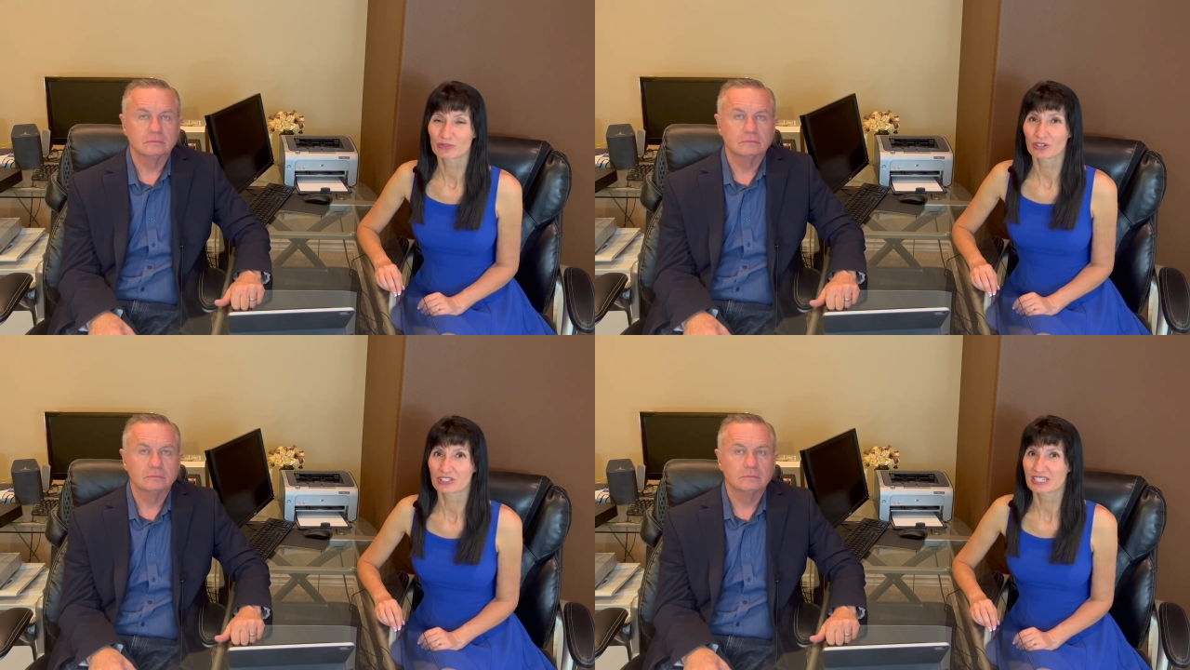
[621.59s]

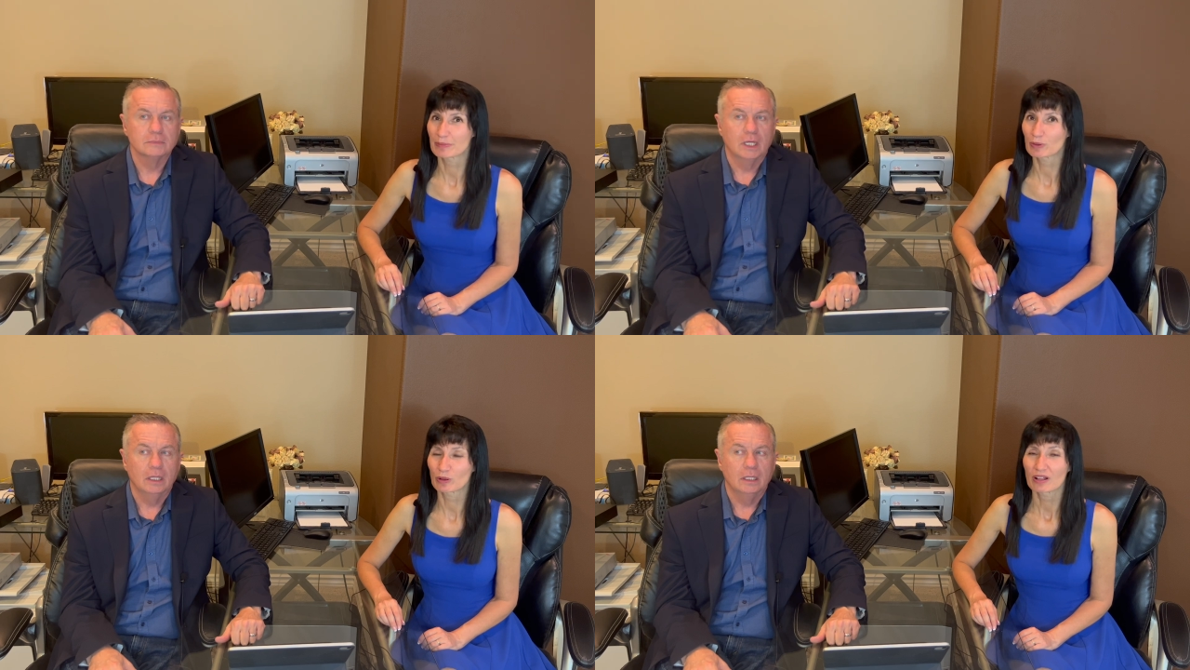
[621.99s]
Speaker 1: So for
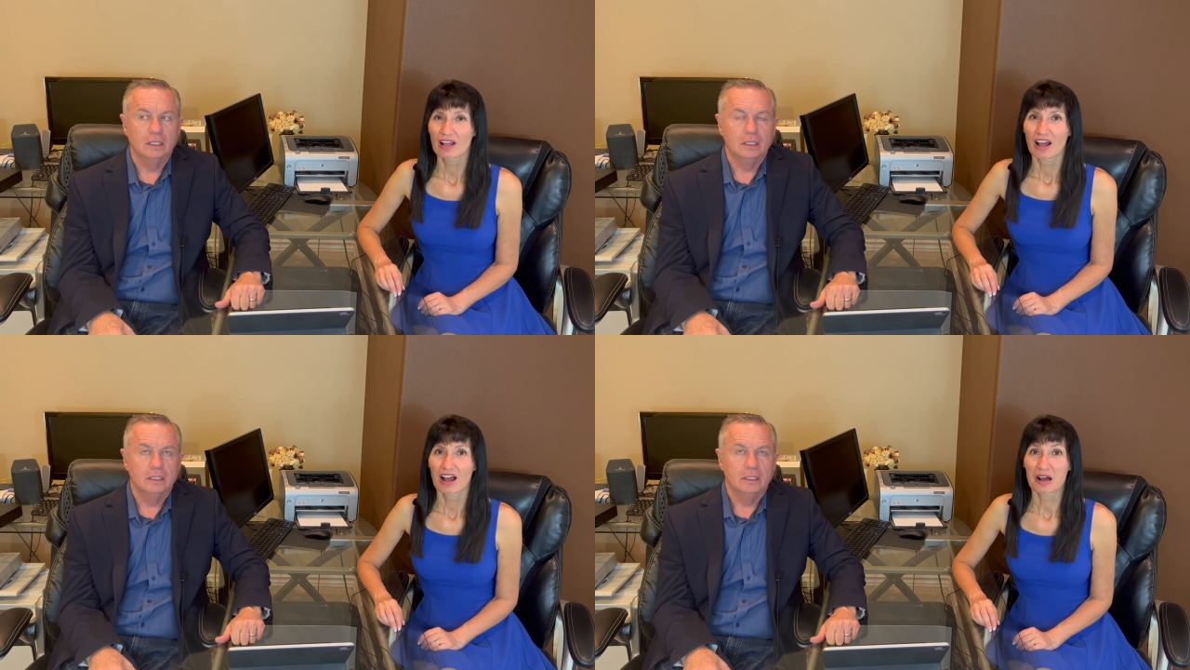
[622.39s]
example,
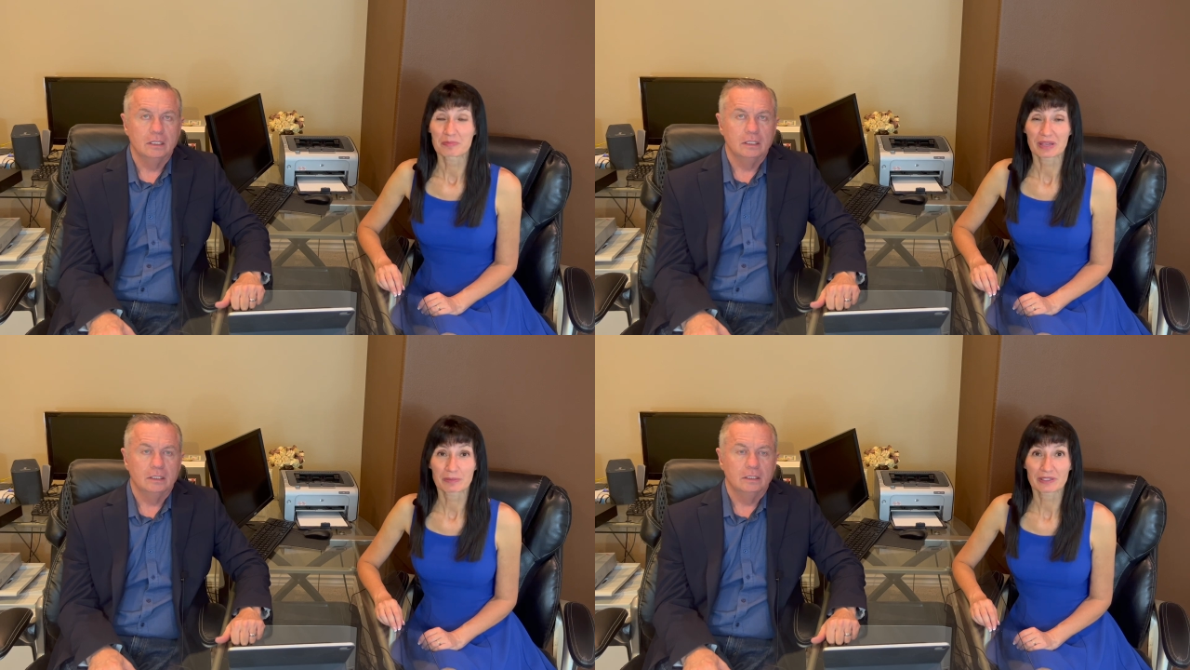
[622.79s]

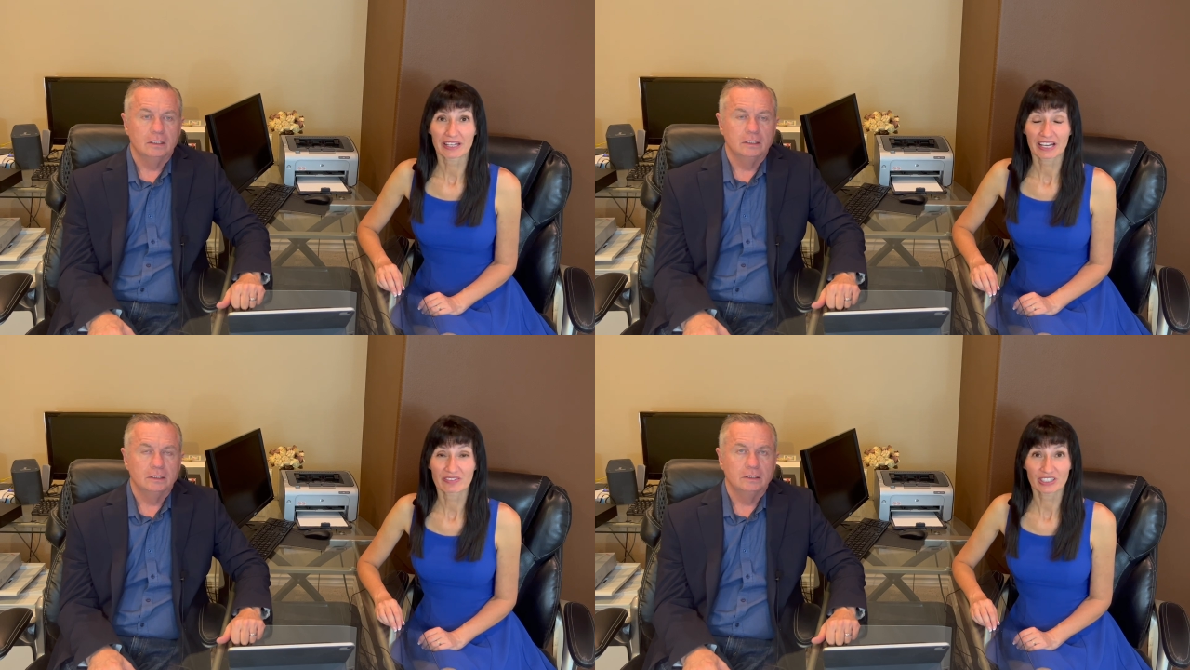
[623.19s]
uh, maybe
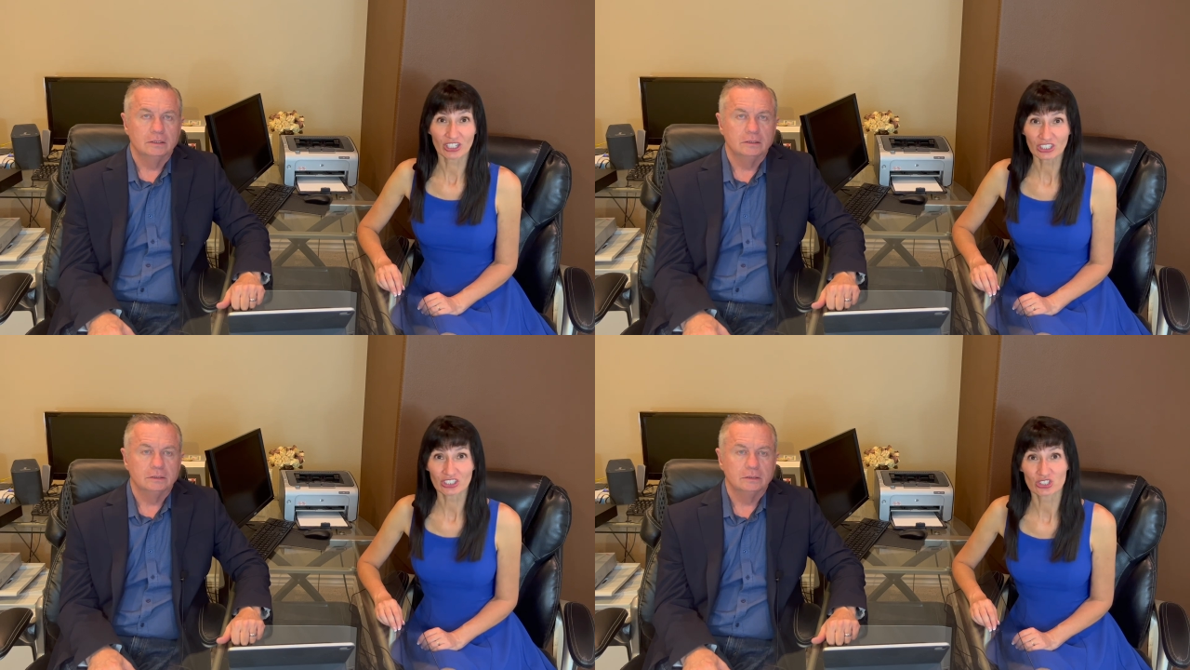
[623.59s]
they have an
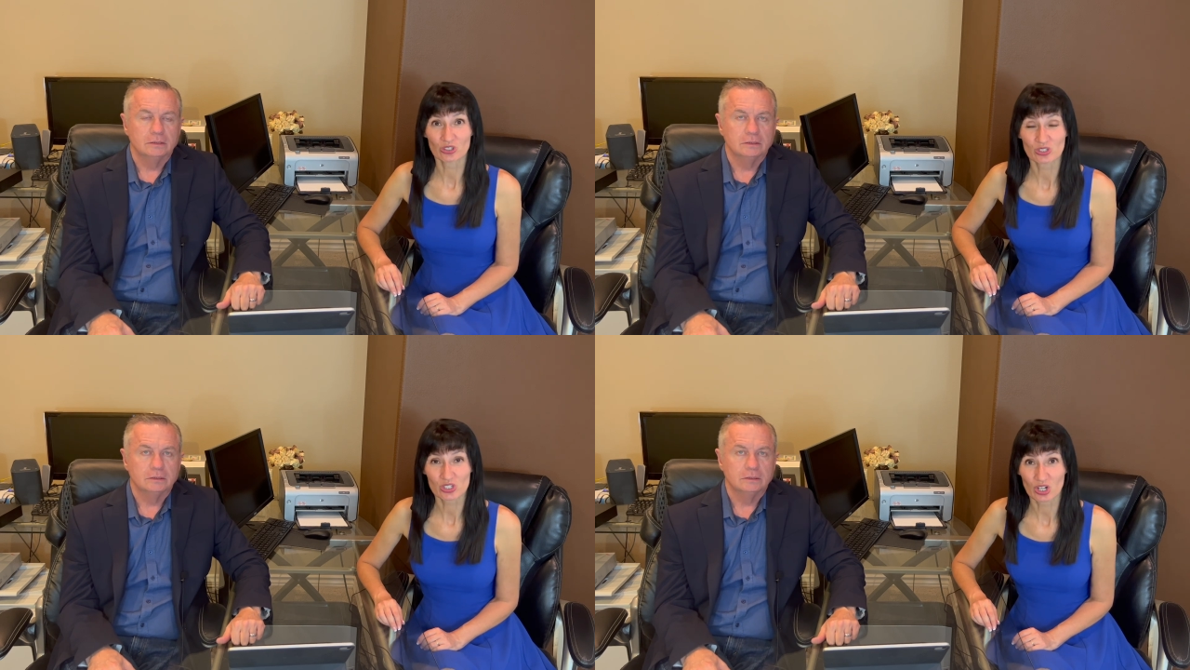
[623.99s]
air
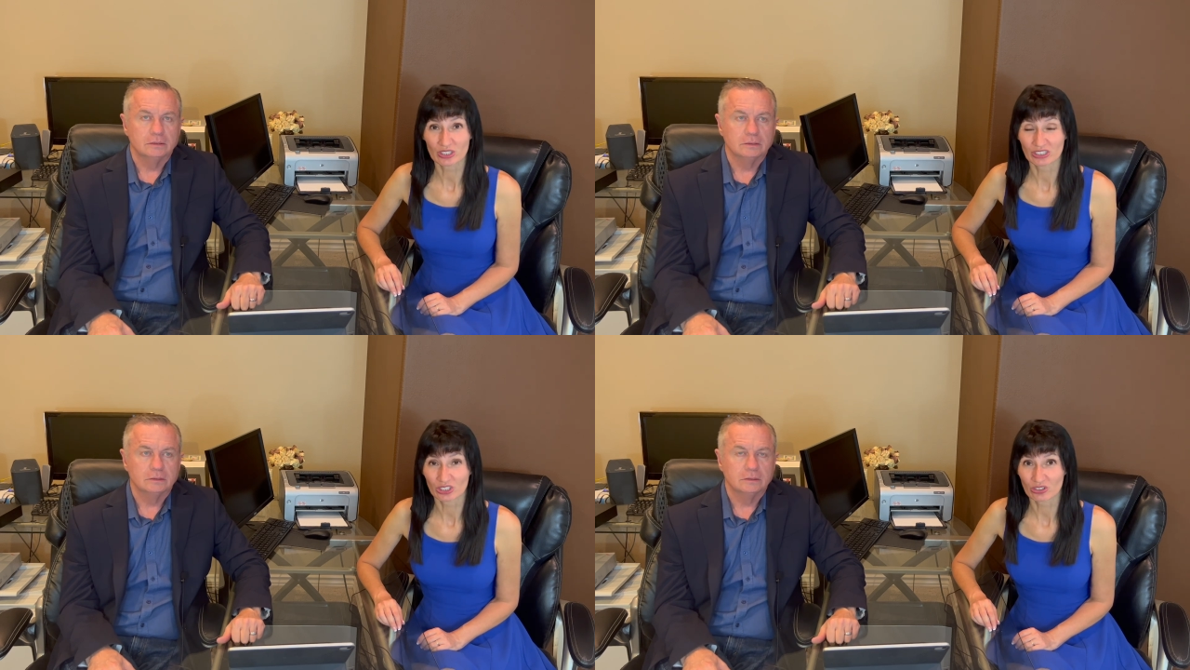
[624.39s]
conditioner
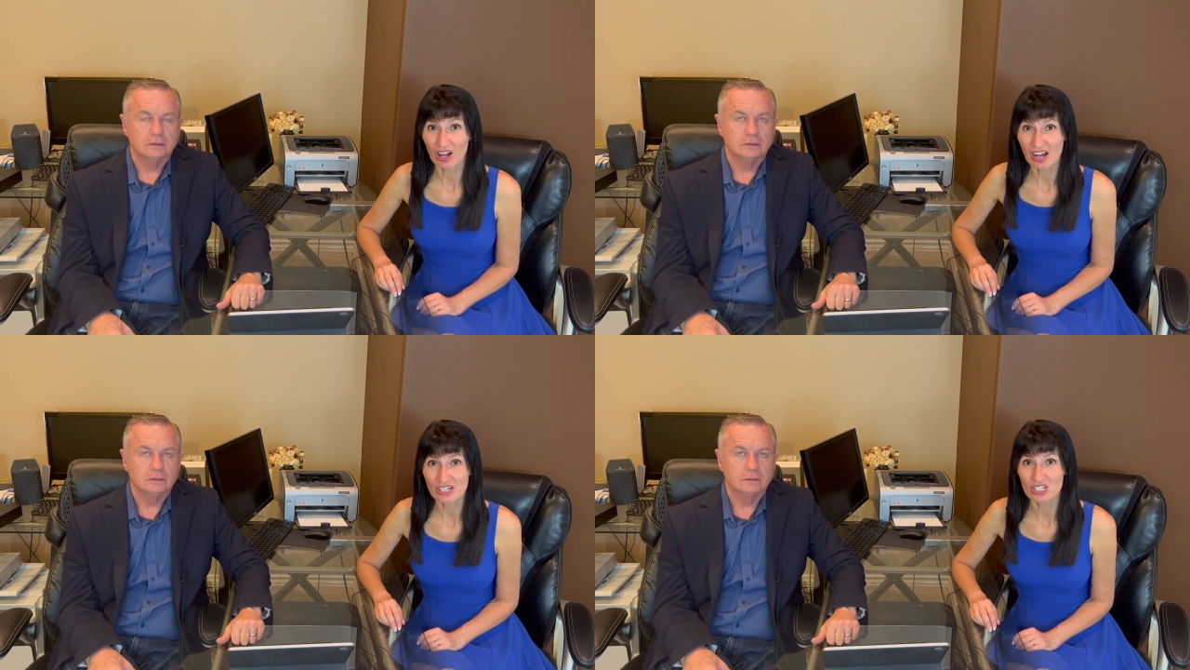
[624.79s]
installed in the
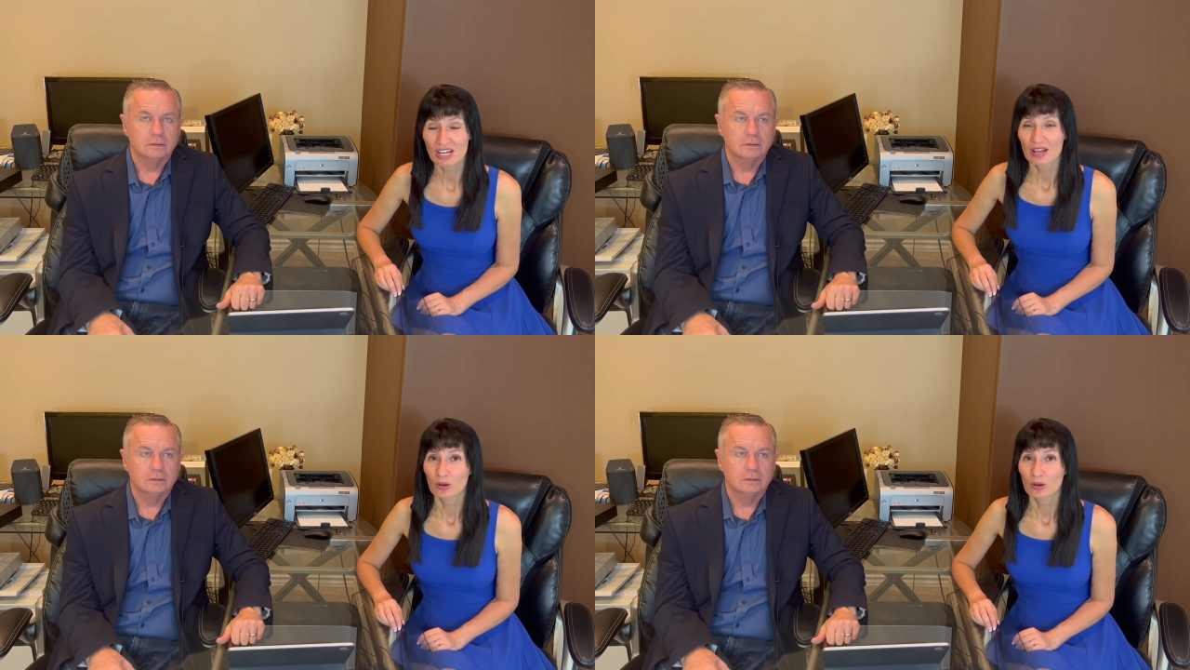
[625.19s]
garage.